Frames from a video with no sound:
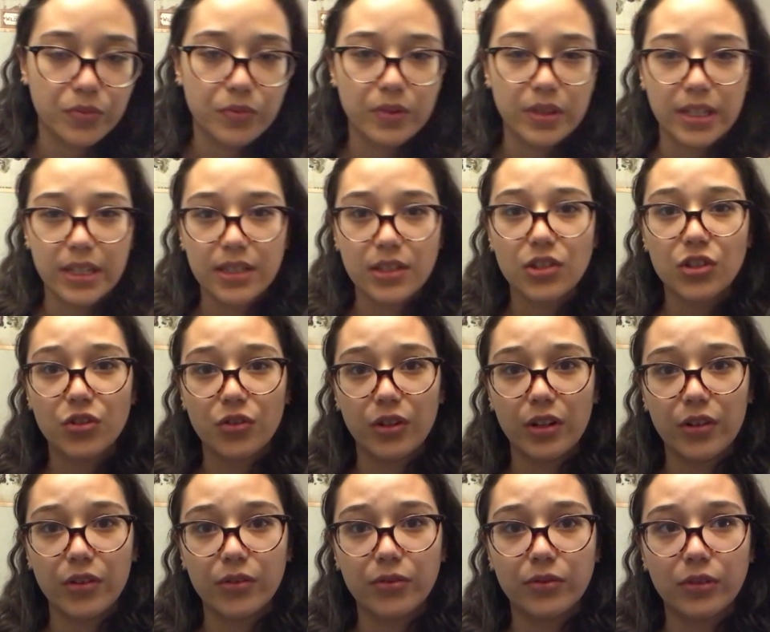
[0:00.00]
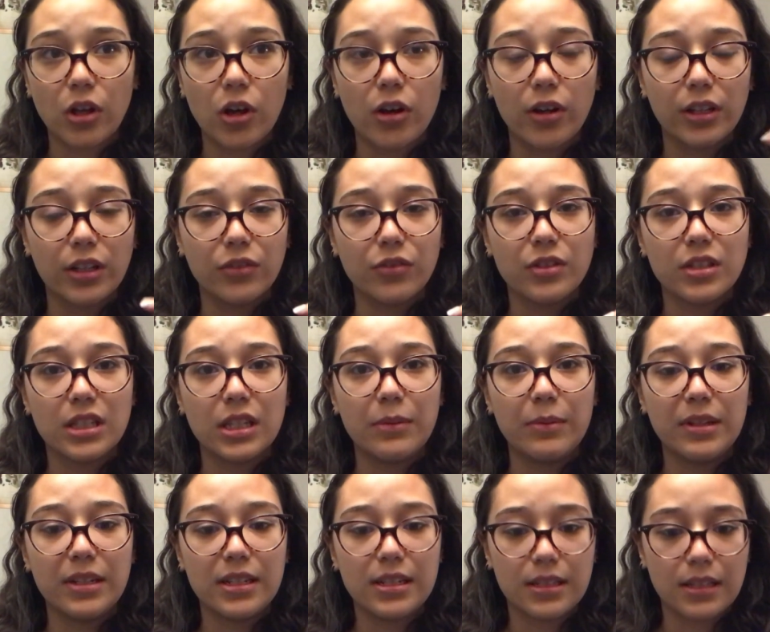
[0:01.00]
This studio vlog, you'll see
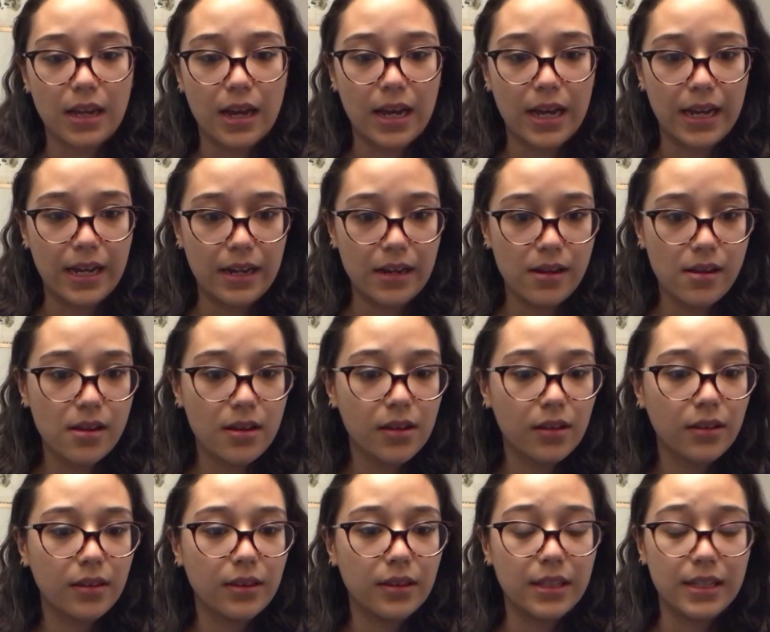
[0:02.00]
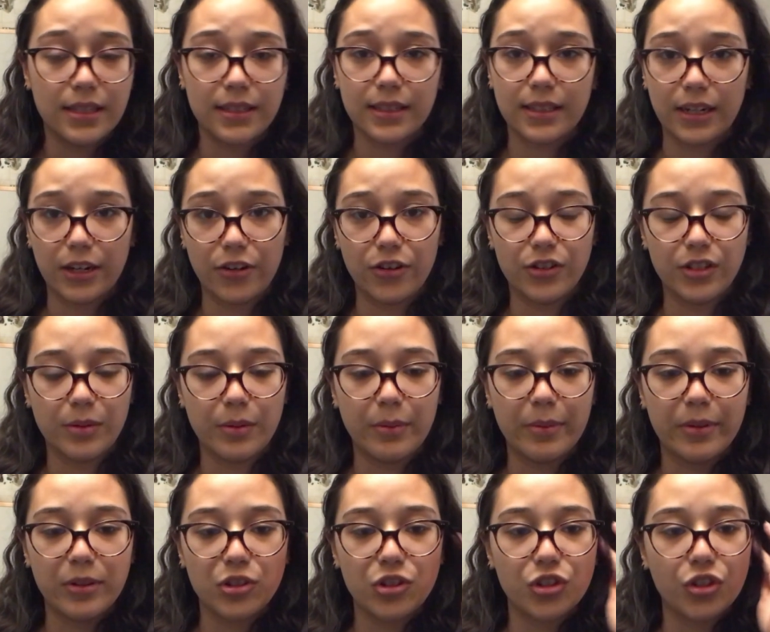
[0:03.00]
me design these stickers I'm
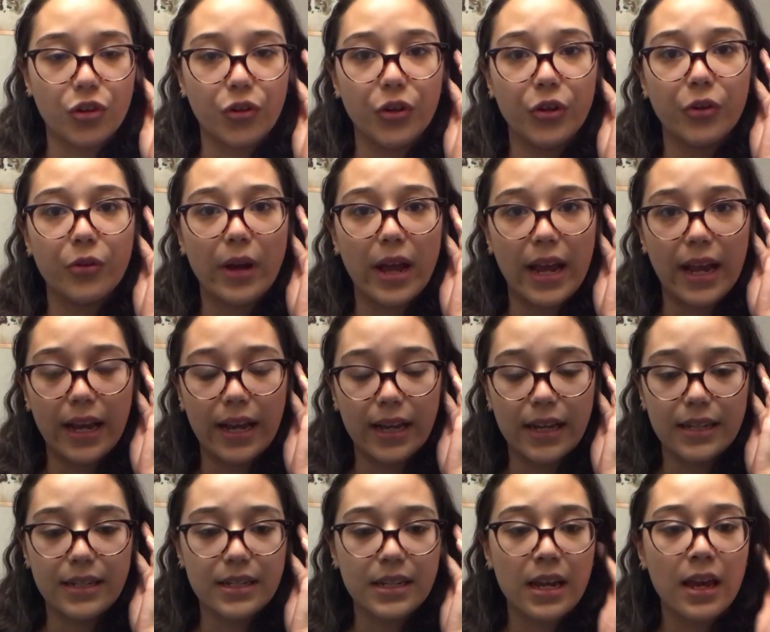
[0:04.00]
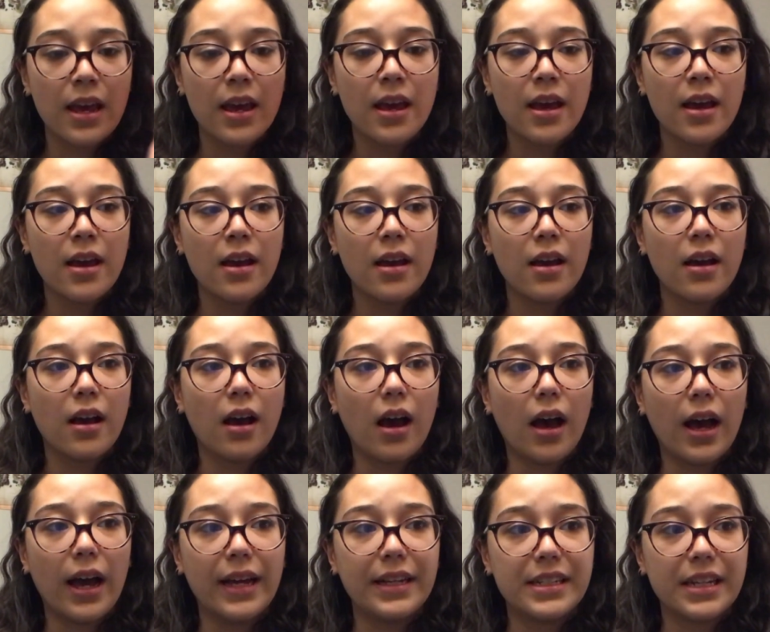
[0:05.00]
about to show you, and
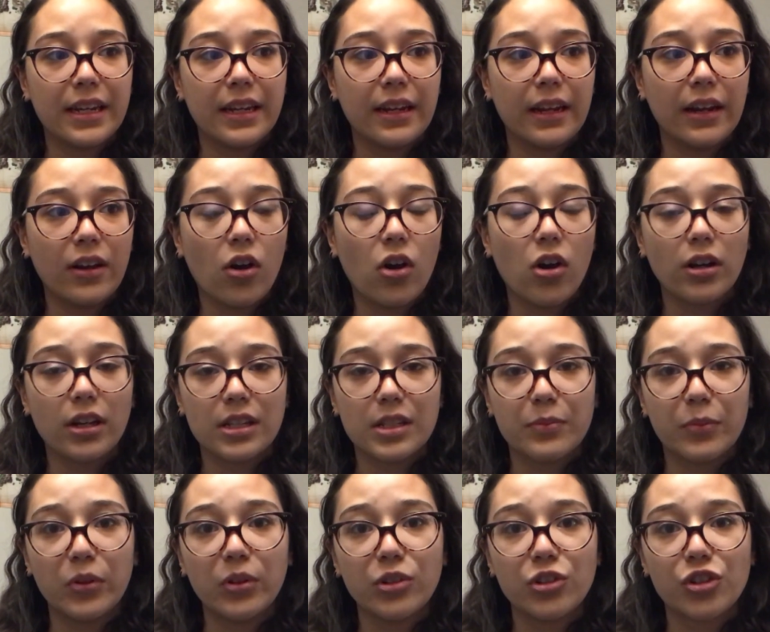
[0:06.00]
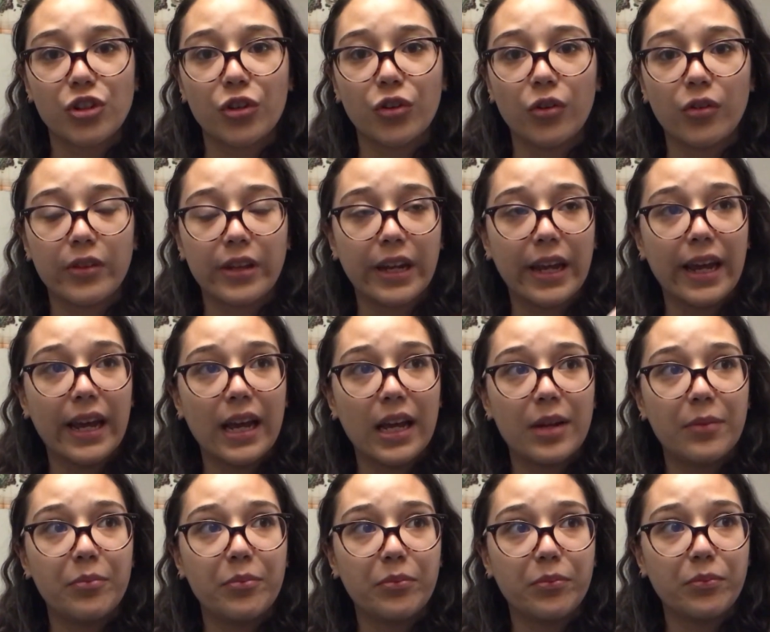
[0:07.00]
I did an August bullet journal that I
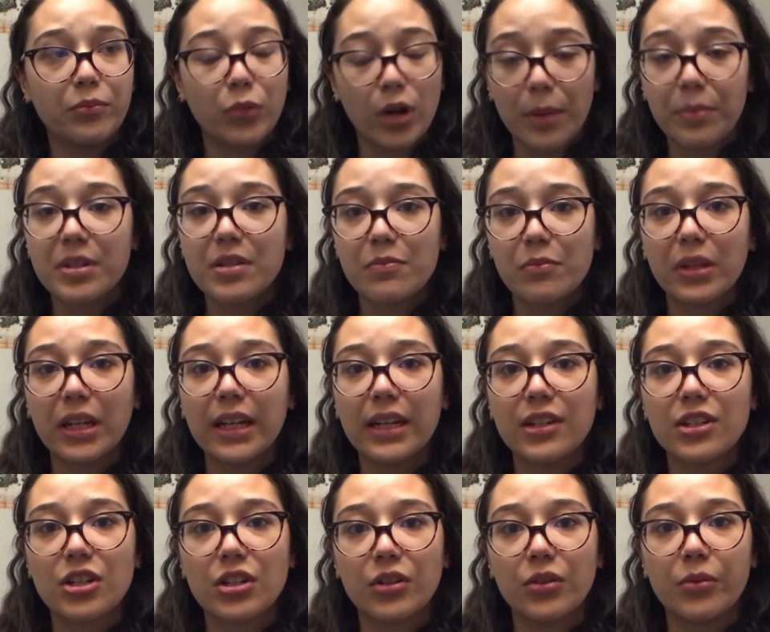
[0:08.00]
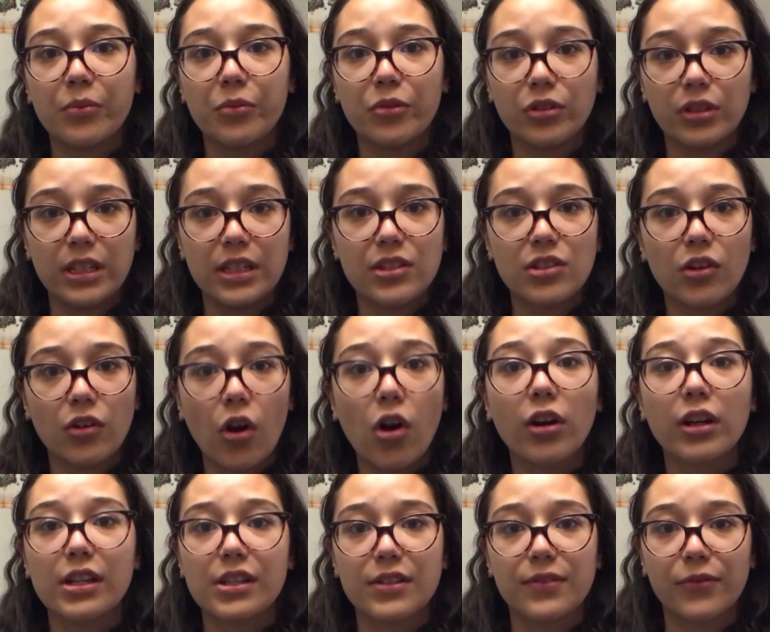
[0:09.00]
had prepped and planned to release on
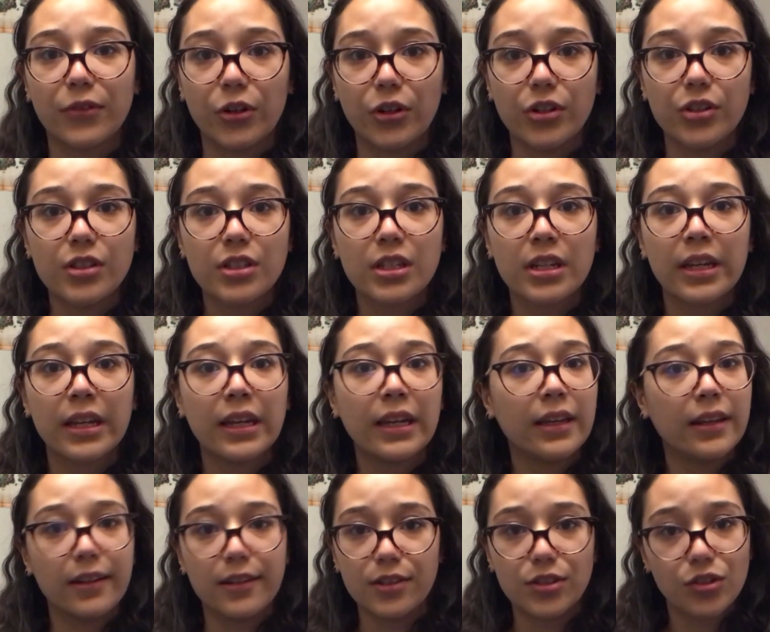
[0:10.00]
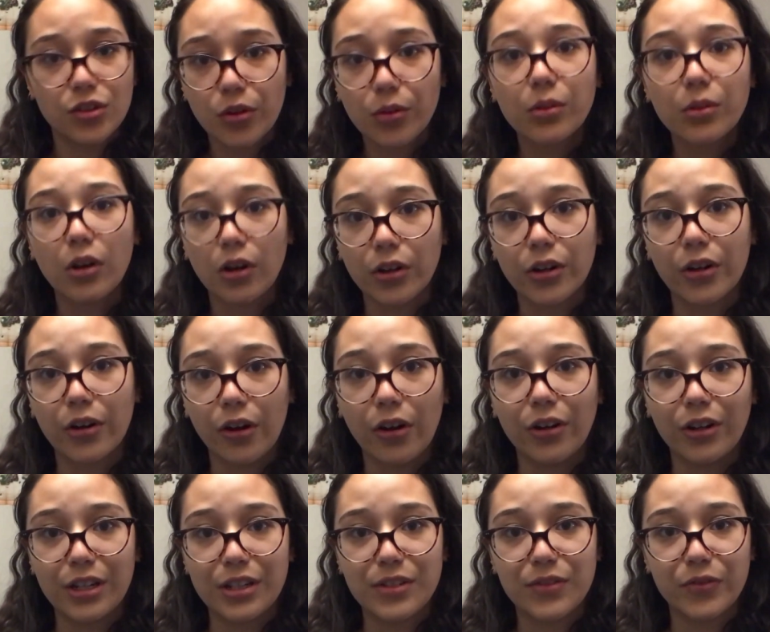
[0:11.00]
August 1st. It is no longer
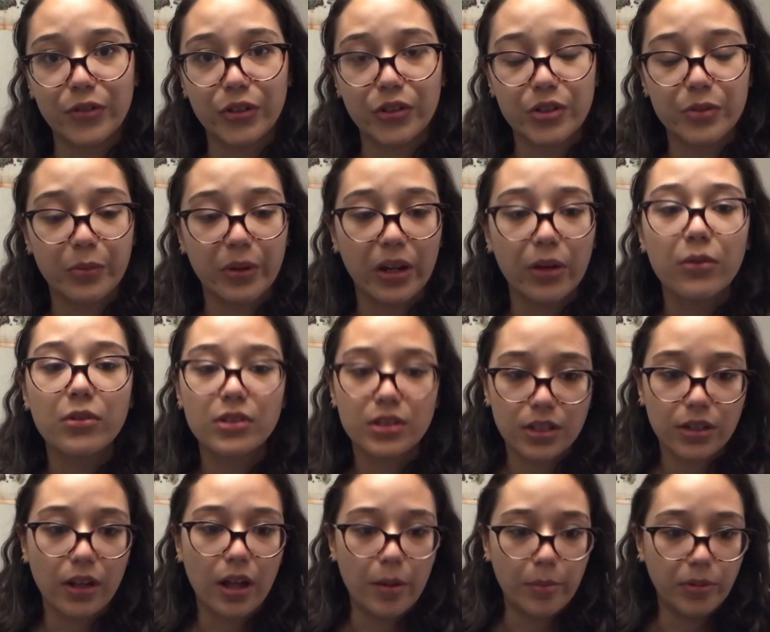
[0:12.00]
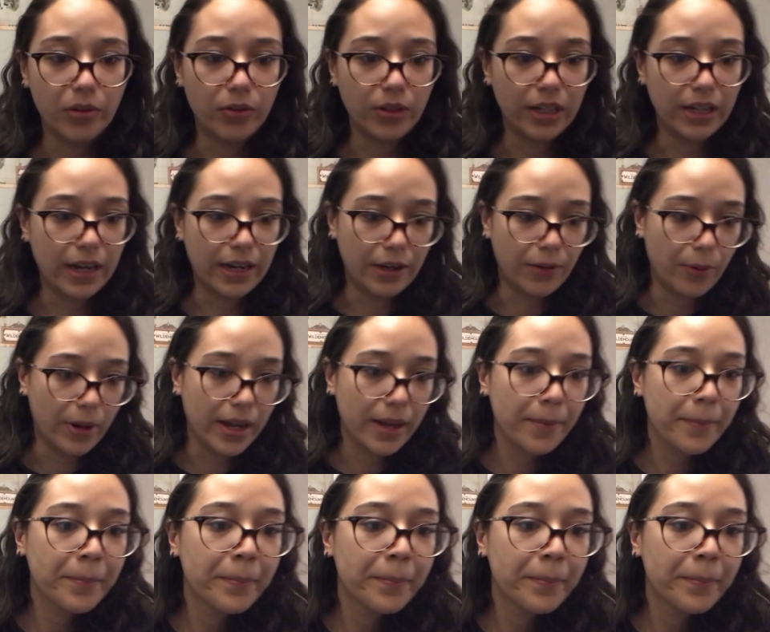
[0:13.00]
August 1st, but I will still upload it anyway.